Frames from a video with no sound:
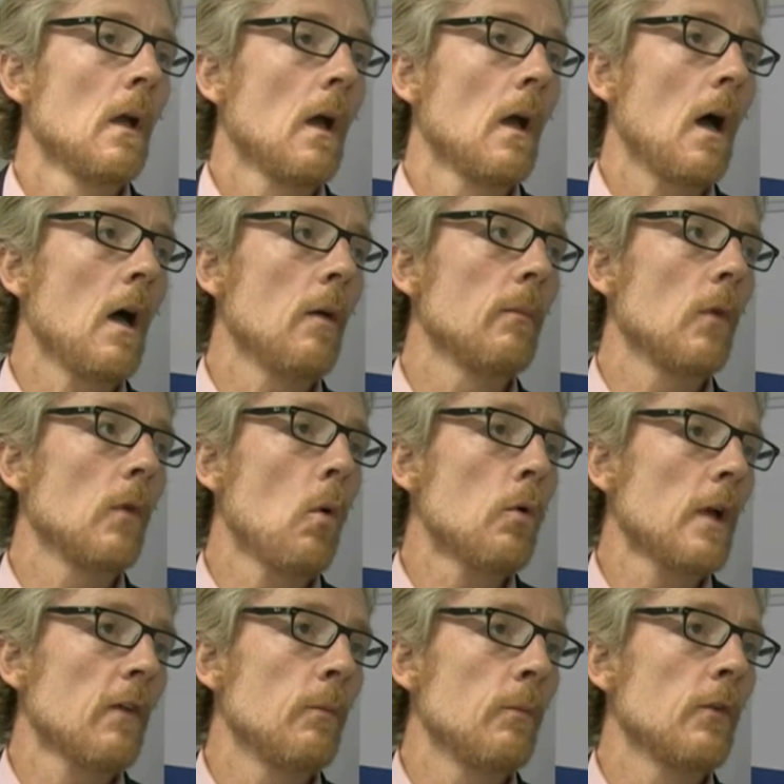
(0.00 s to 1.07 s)
All
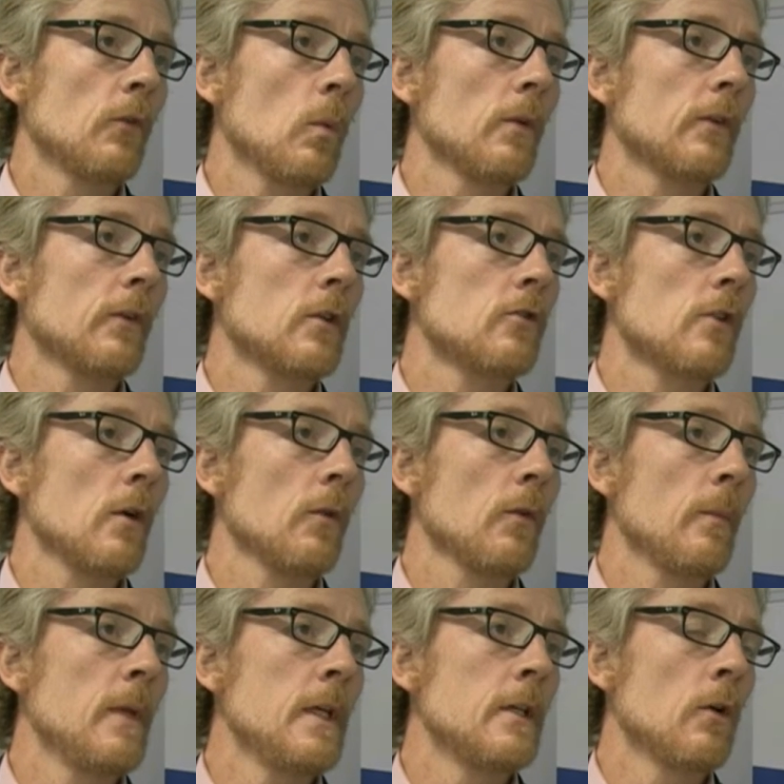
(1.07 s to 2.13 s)
governments want to control
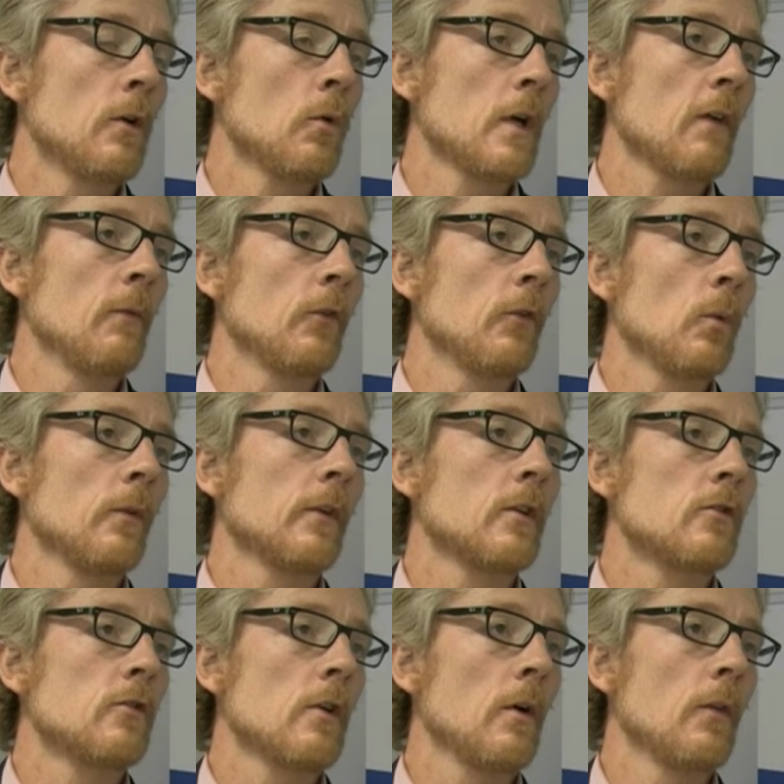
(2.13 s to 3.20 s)
the media. All governments want to
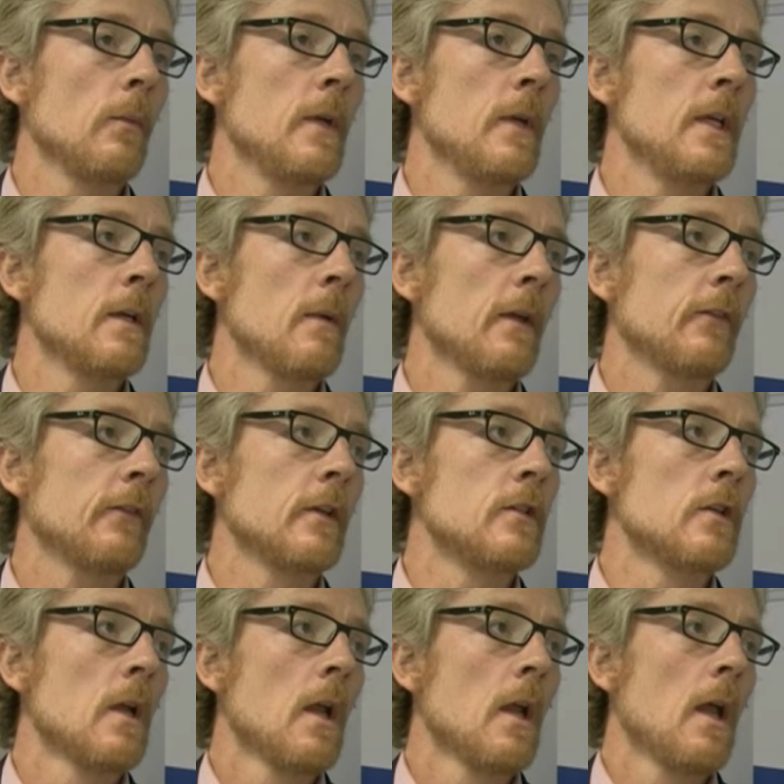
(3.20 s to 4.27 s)
control the media message.